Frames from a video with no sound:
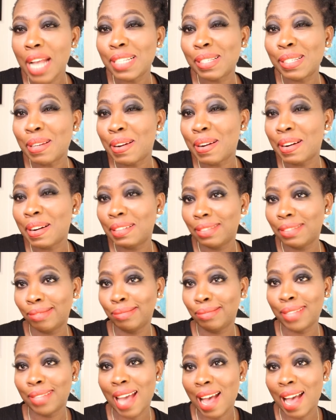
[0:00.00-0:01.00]
So
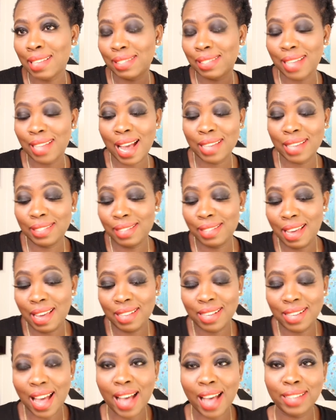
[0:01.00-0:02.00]
guys, that is
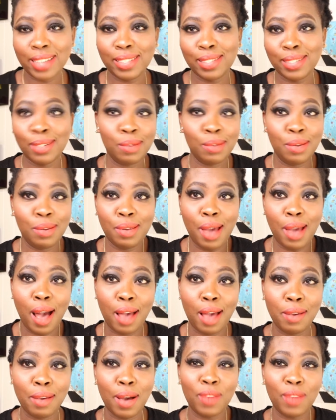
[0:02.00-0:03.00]
it, guys.
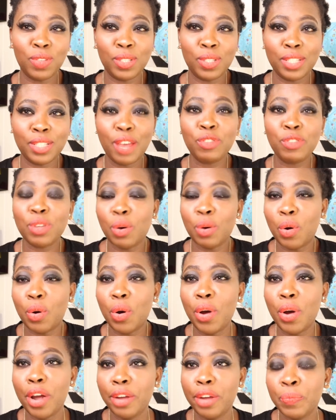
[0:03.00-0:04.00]
Yeah, you have to save some
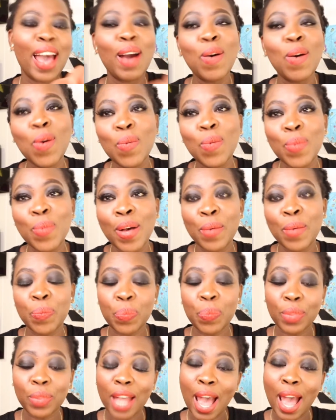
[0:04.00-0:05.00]
coin.
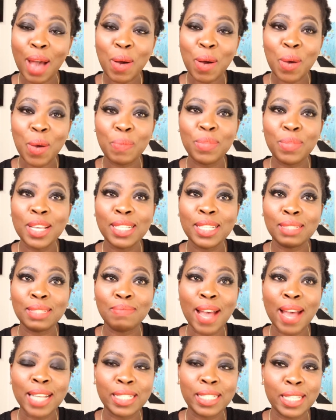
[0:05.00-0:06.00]
I hope this
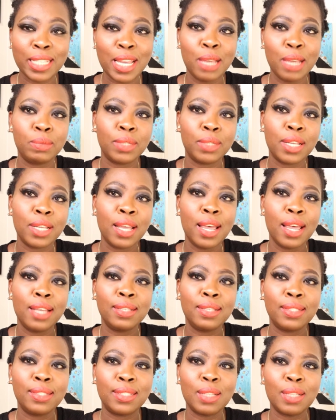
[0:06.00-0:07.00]
my tips,
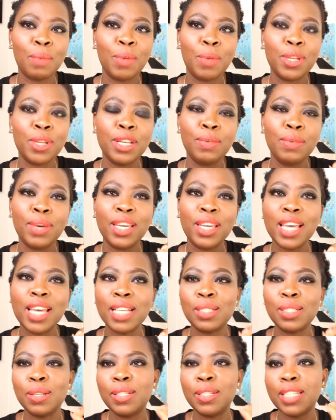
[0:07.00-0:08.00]
somebody will
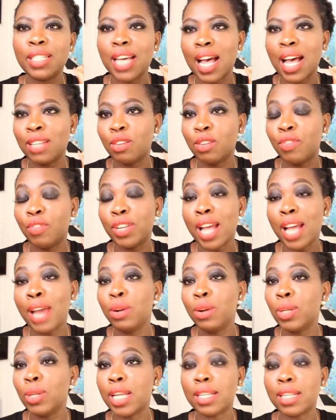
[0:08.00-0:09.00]
get something out of it. I
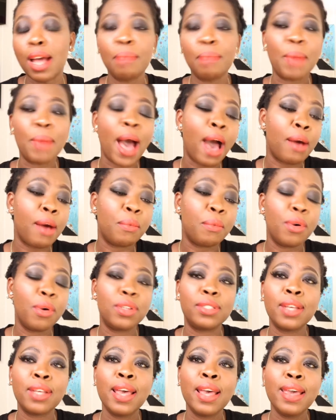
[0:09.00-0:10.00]
know that I
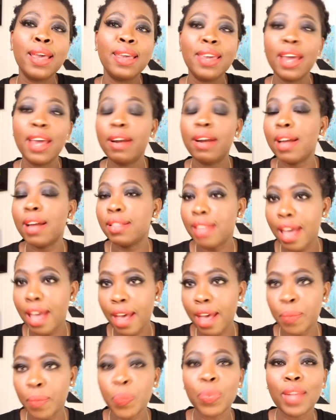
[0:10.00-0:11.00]
was here and
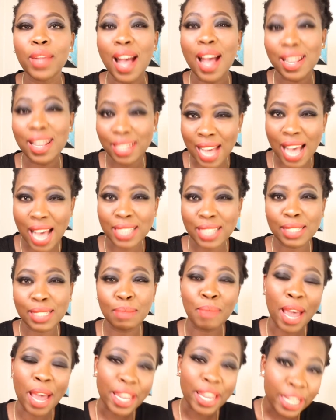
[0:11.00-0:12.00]
there, and guys,
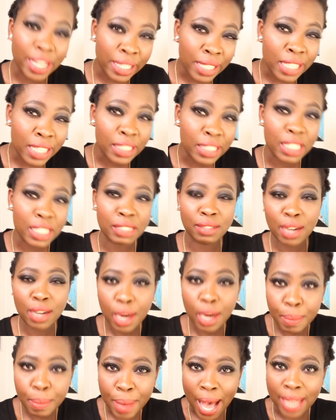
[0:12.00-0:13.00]
my English is
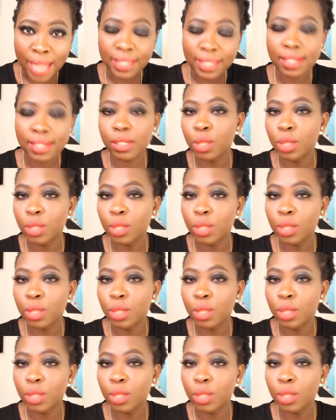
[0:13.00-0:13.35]
really bad.